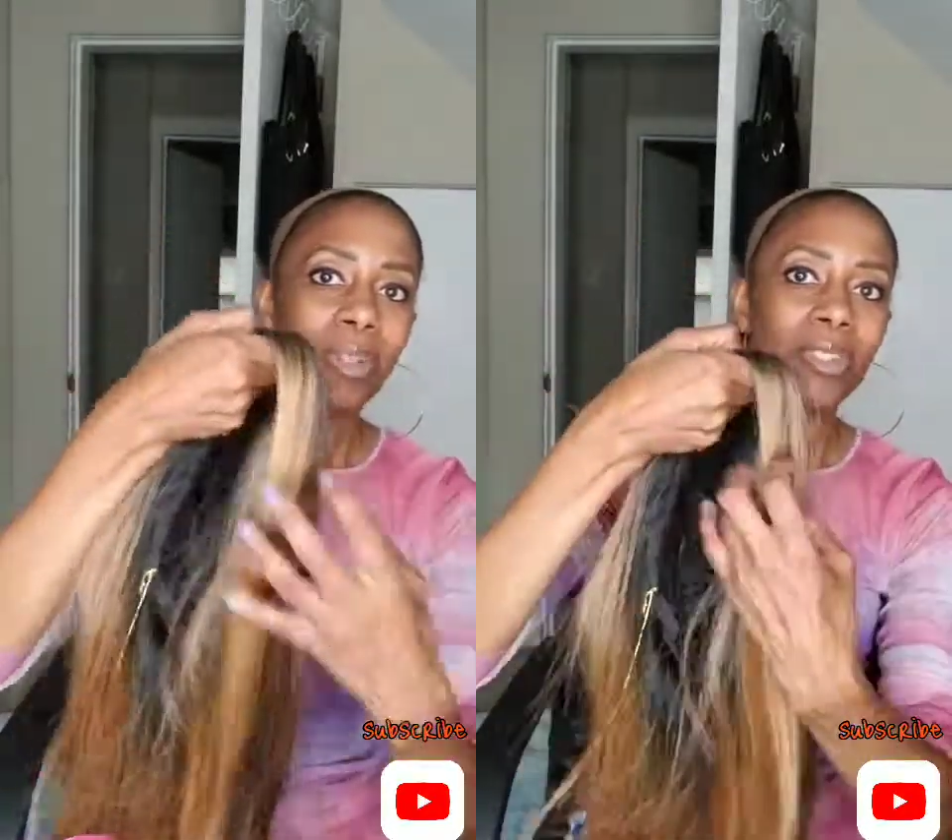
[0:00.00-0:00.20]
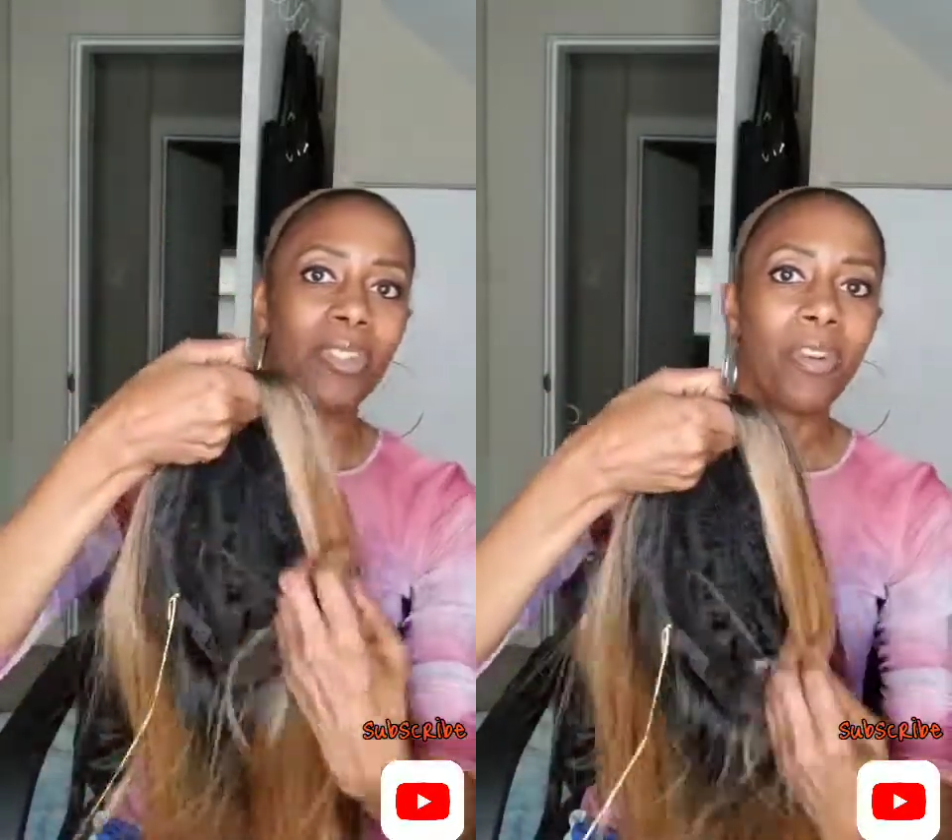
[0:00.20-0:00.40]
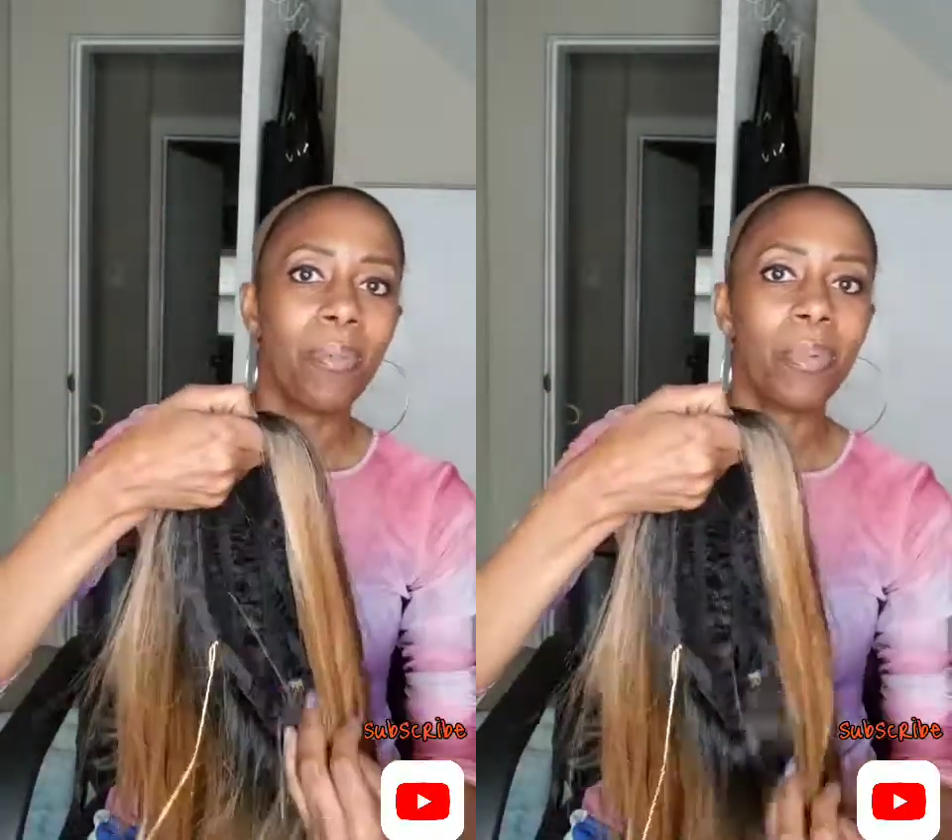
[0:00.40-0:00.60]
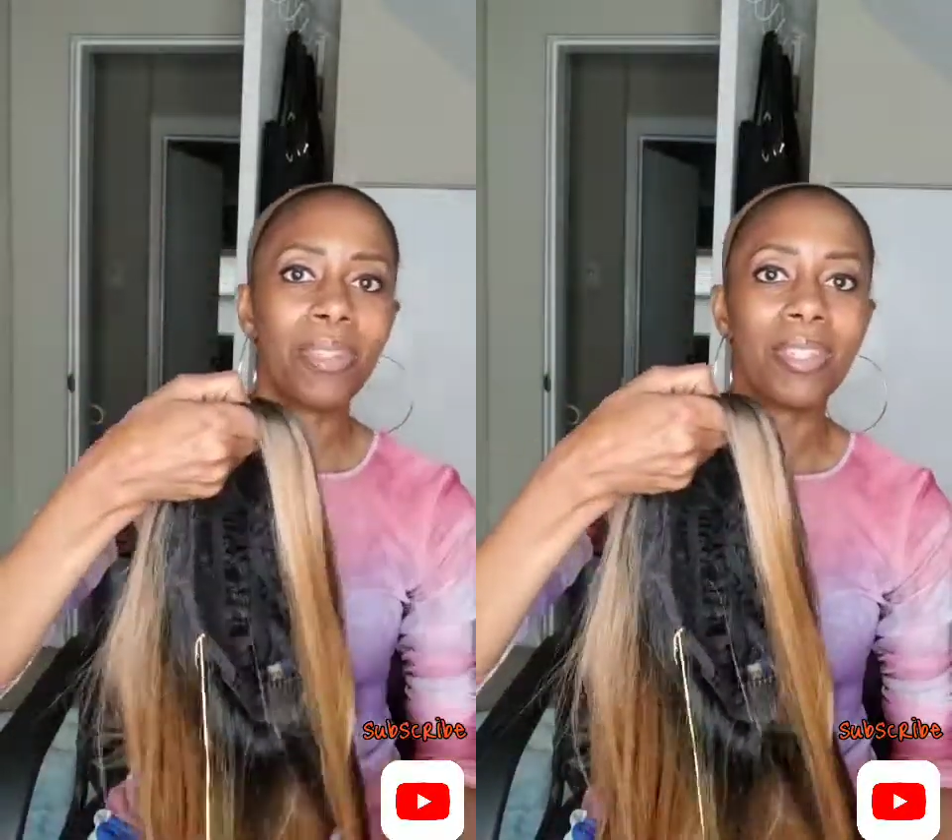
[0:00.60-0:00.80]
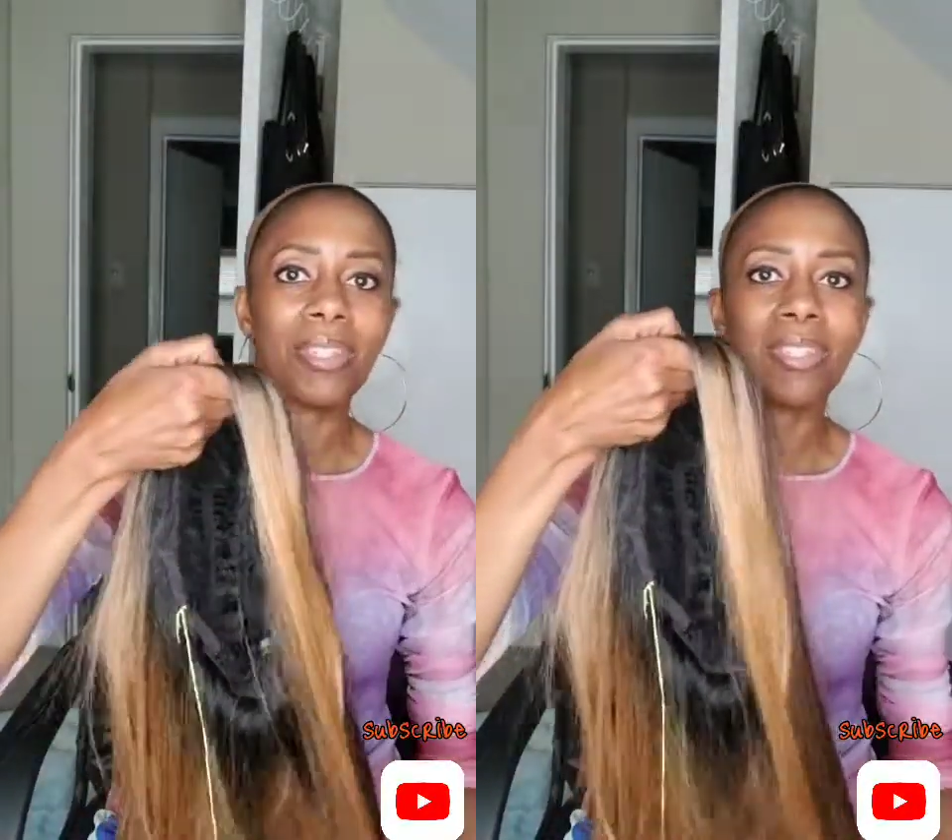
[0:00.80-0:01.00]
is almost
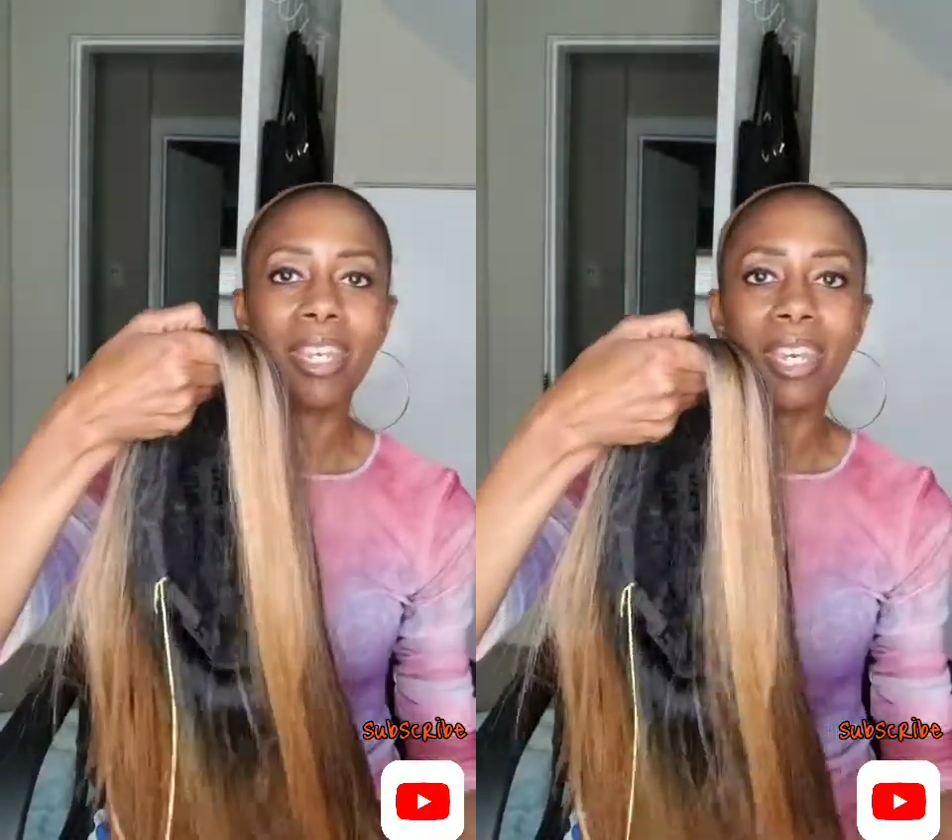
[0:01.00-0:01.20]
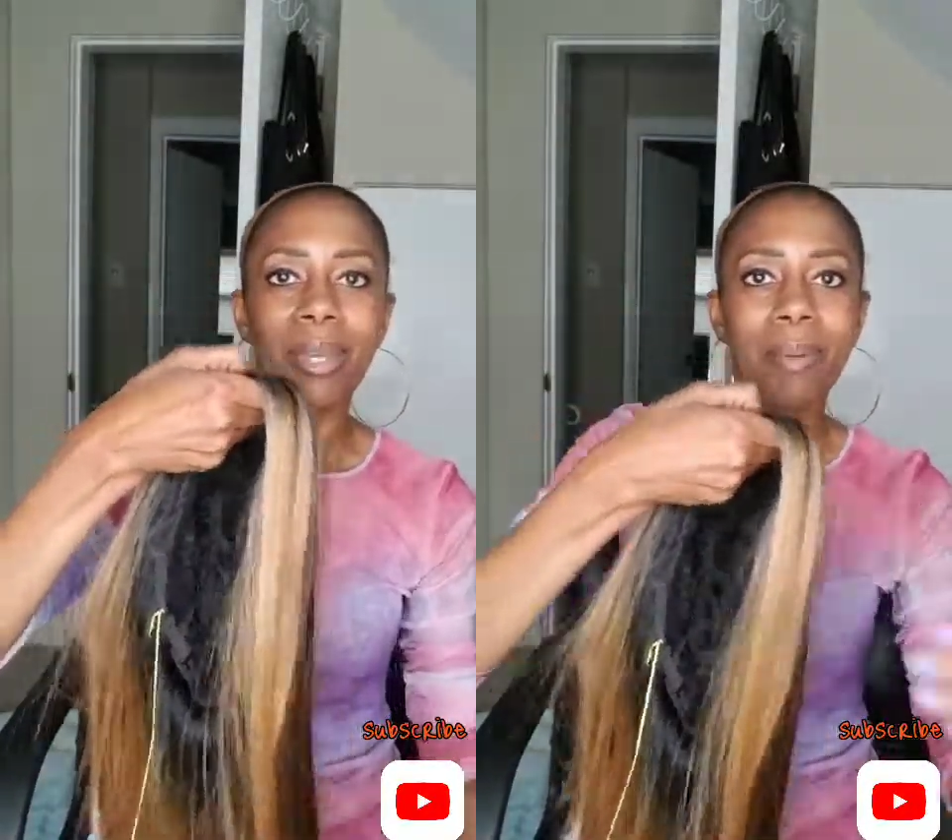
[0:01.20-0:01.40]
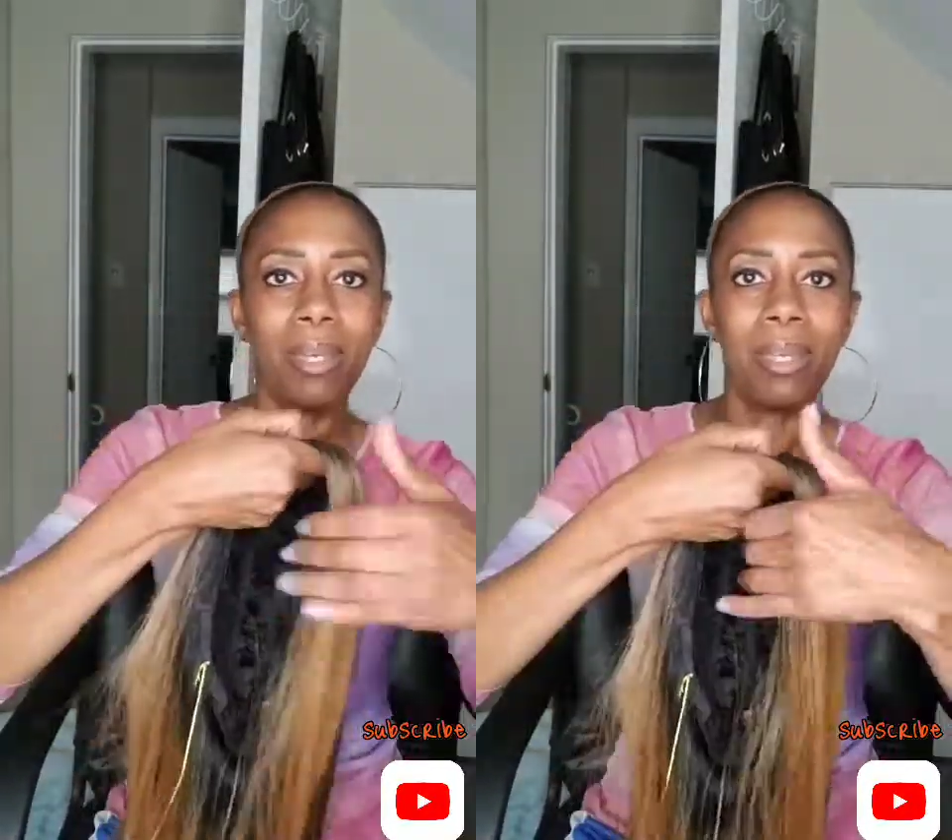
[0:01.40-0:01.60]
the same